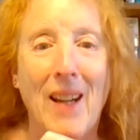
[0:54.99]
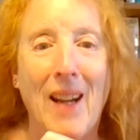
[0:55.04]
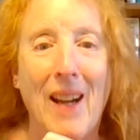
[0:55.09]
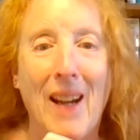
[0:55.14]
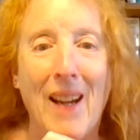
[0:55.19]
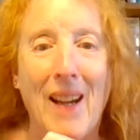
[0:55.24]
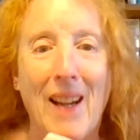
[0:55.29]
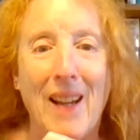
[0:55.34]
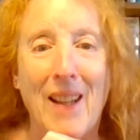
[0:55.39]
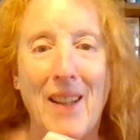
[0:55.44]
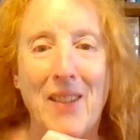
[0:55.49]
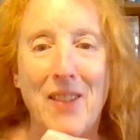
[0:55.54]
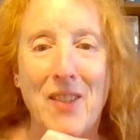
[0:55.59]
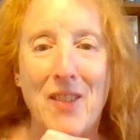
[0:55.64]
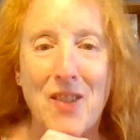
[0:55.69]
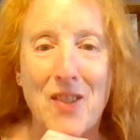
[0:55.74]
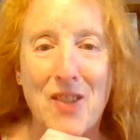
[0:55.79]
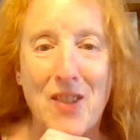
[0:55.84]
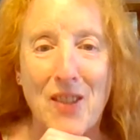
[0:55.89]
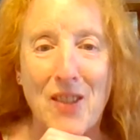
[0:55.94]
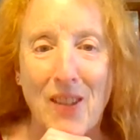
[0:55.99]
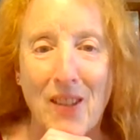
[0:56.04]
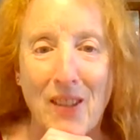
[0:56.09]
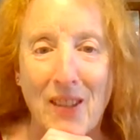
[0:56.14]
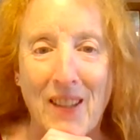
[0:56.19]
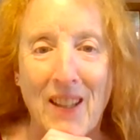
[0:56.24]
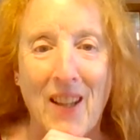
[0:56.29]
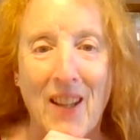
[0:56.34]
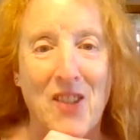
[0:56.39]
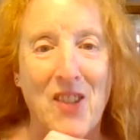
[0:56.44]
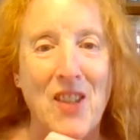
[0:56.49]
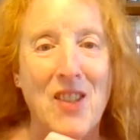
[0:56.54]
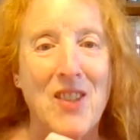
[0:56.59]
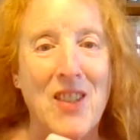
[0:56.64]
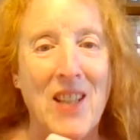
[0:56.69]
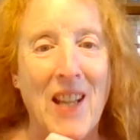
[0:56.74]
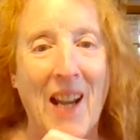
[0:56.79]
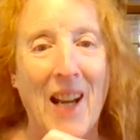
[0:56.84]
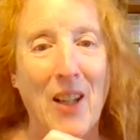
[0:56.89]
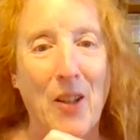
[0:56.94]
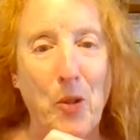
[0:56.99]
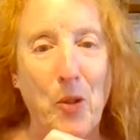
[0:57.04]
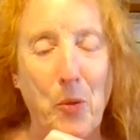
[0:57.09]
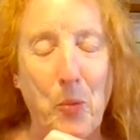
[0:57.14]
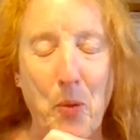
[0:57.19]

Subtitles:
and gets entangled